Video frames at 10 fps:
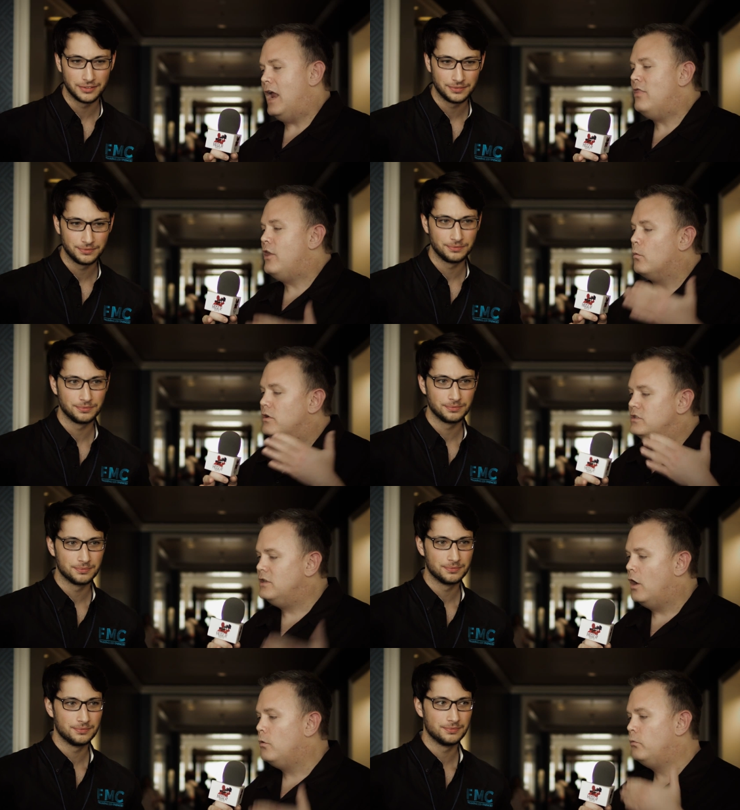Speaker 1: and there was
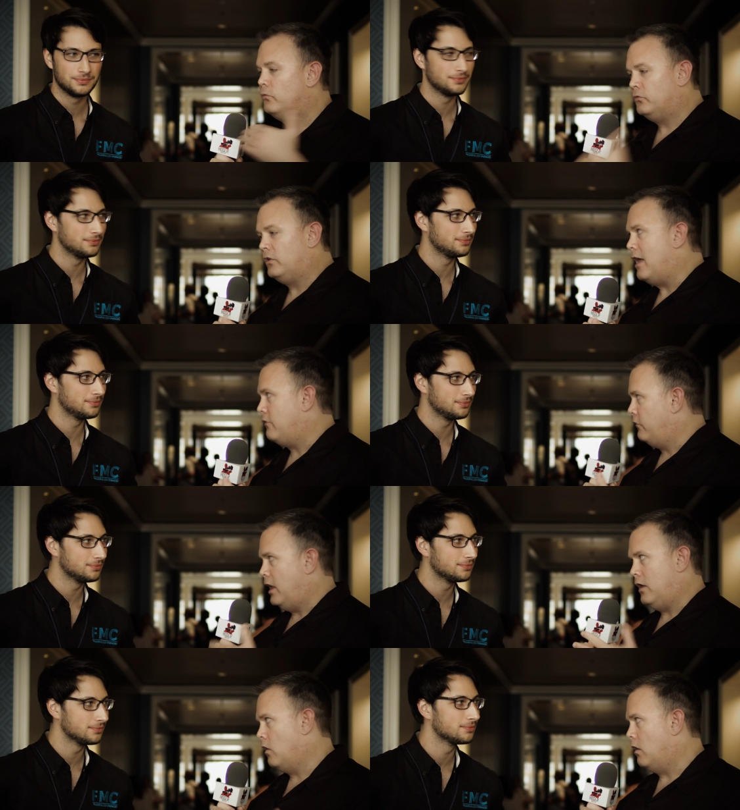no fluff
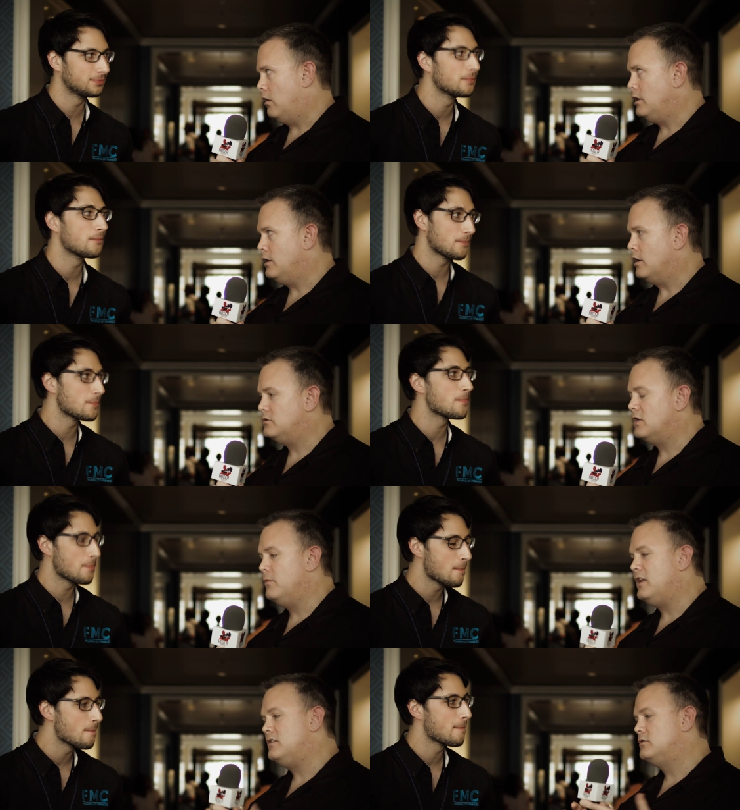at all you know some
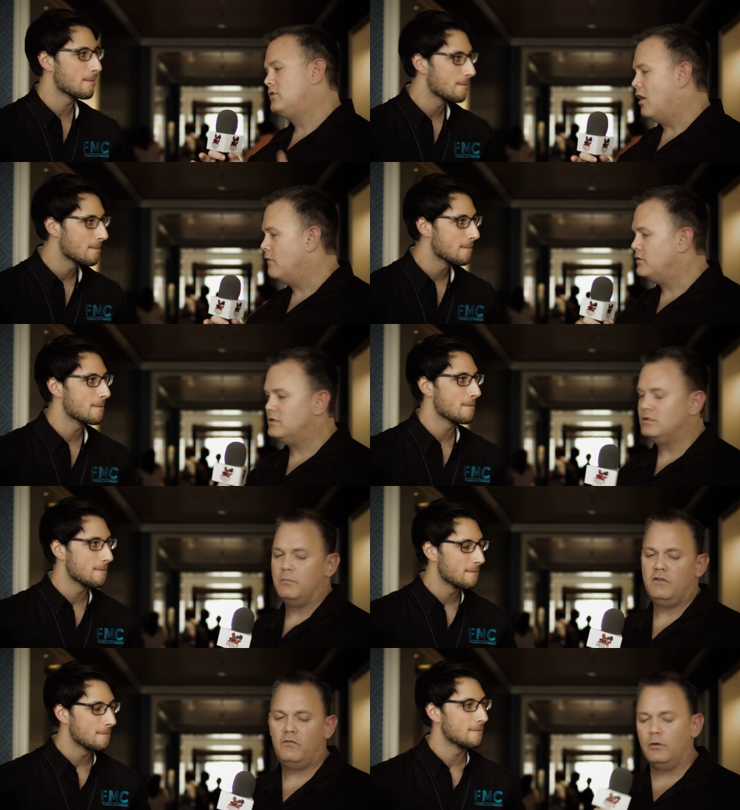of these conferences
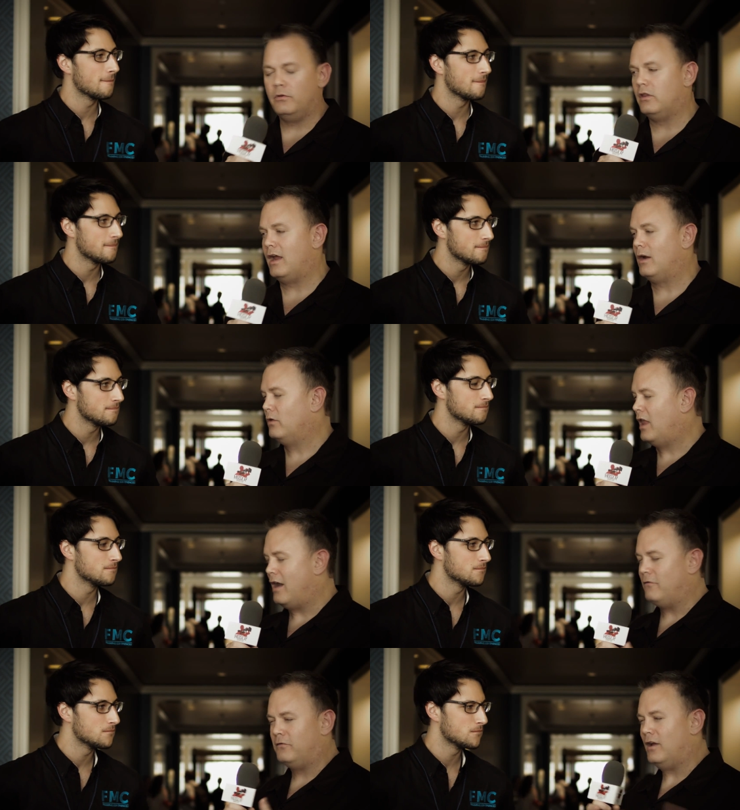can be filled with like a
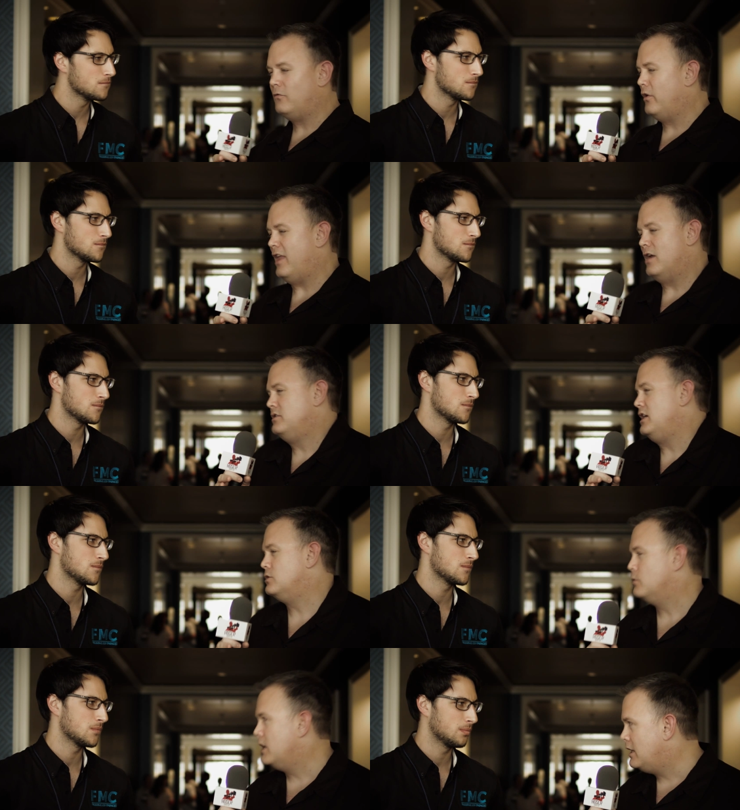lot of fluff where they don't
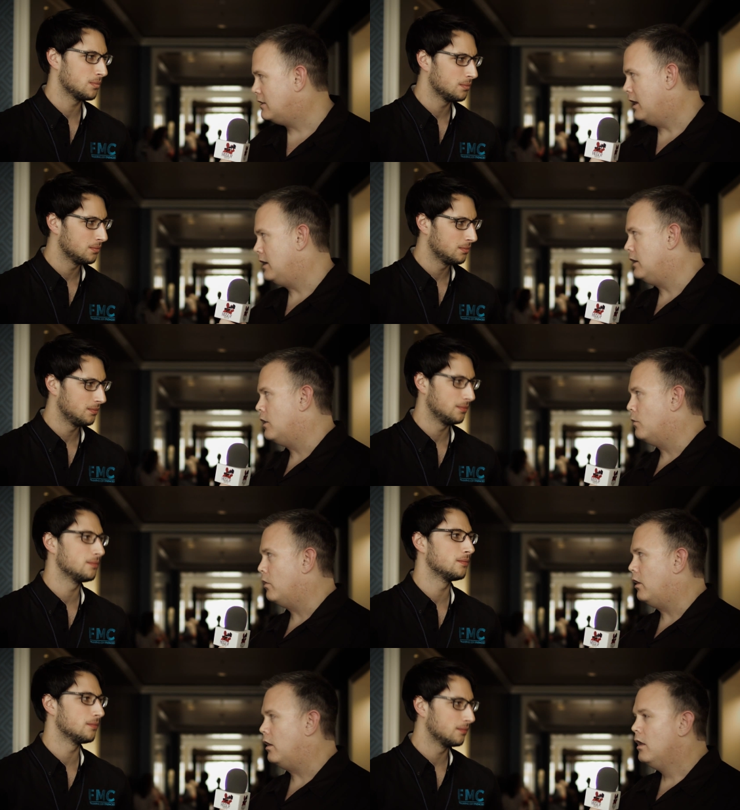teach you anything you know
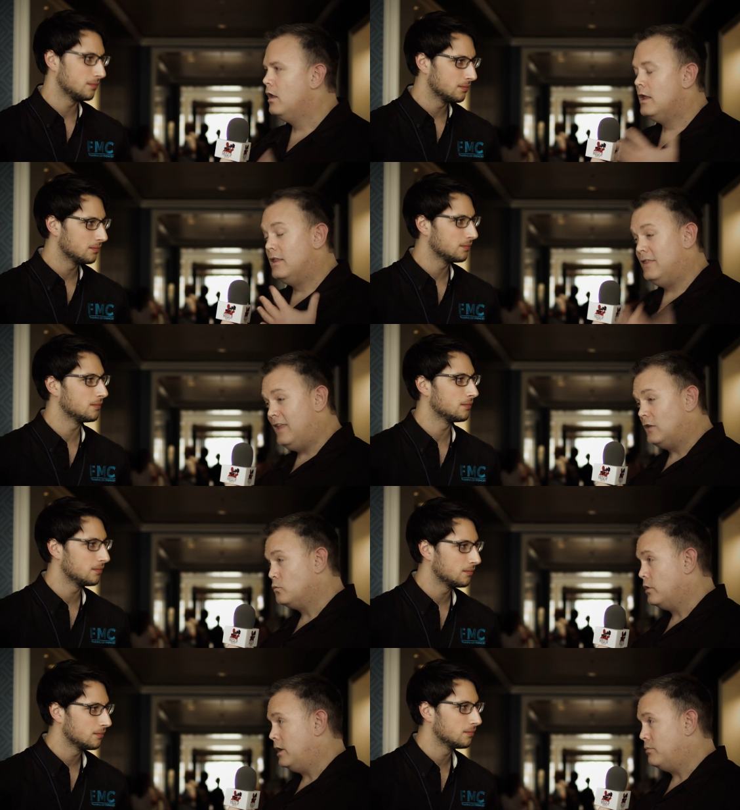where this
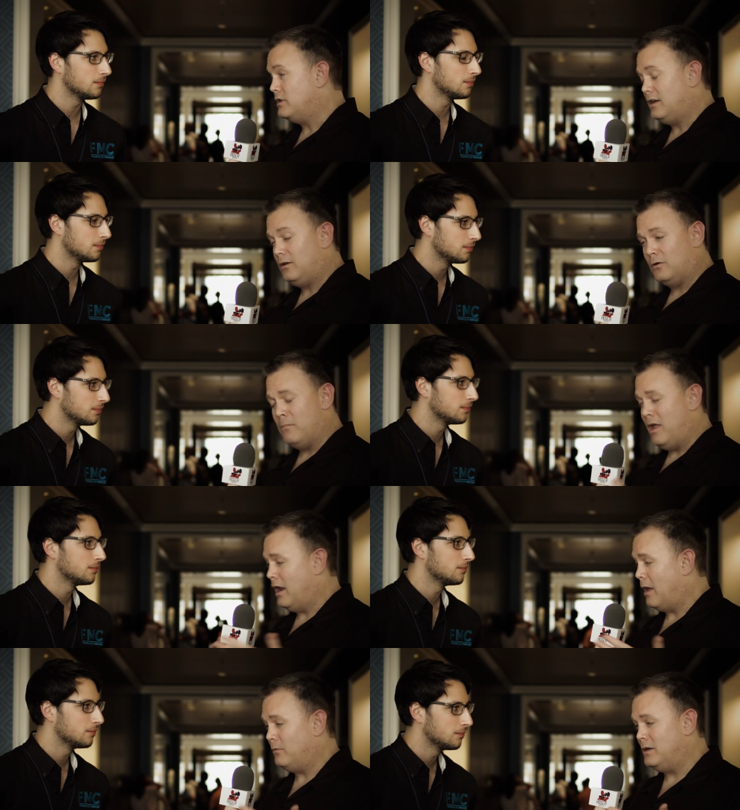one in particular
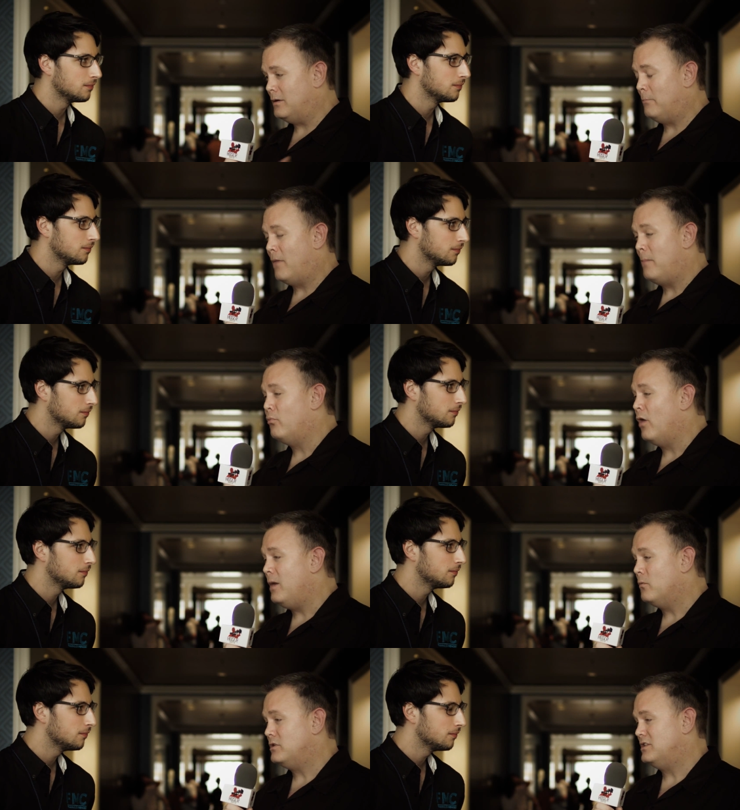man I, you know, my
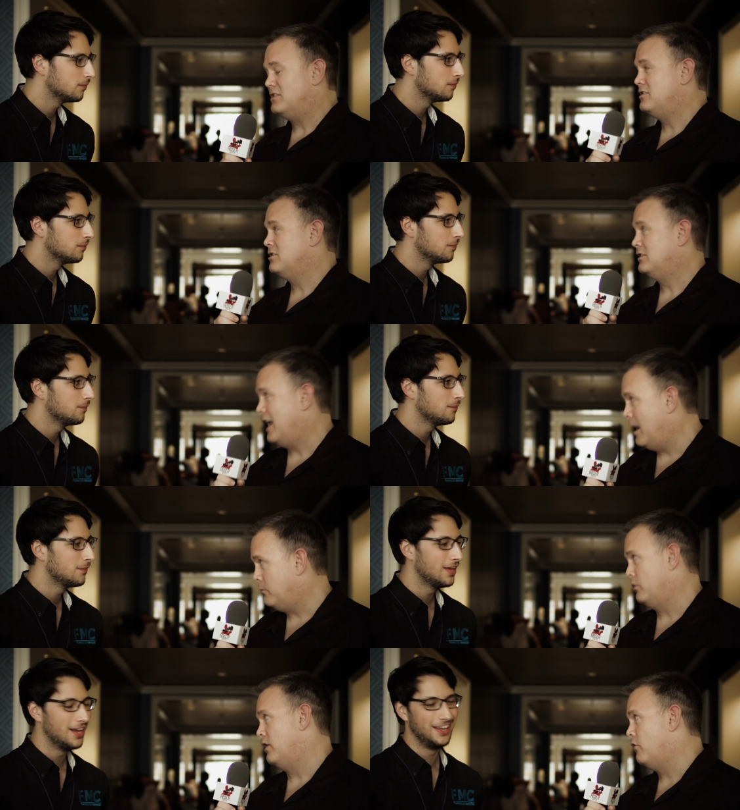brain was just
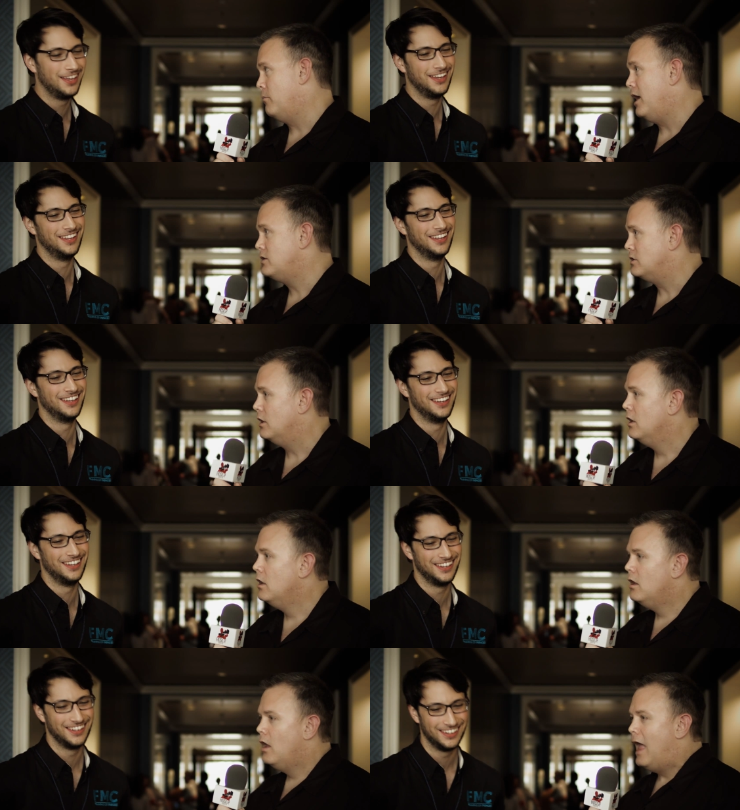slammed with information
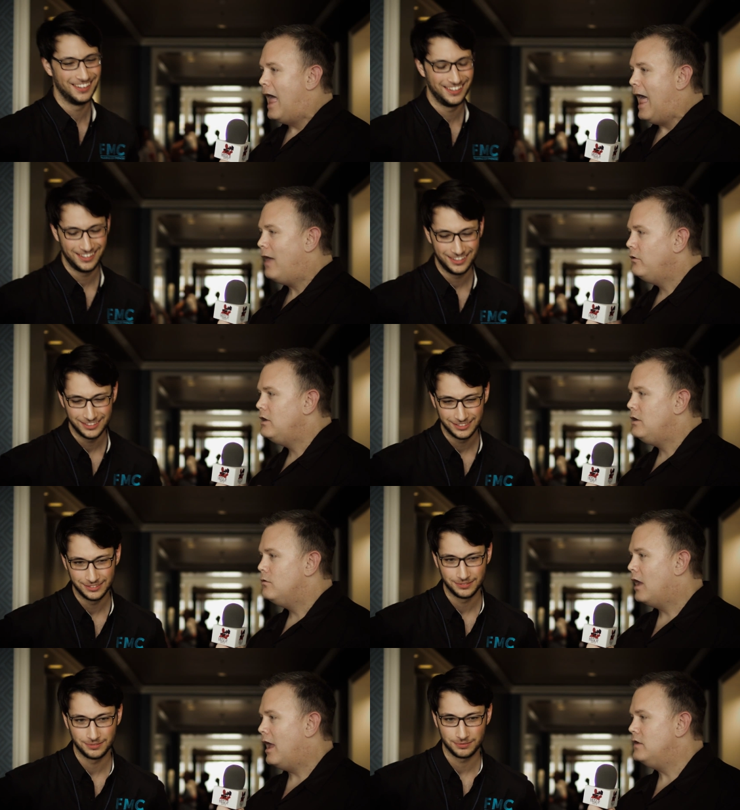how do you
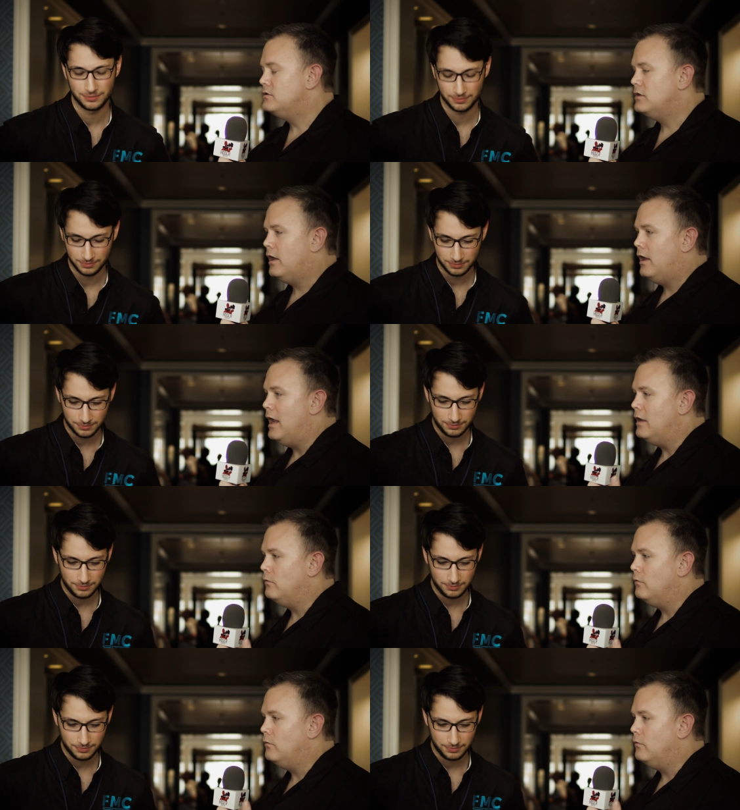guys uh,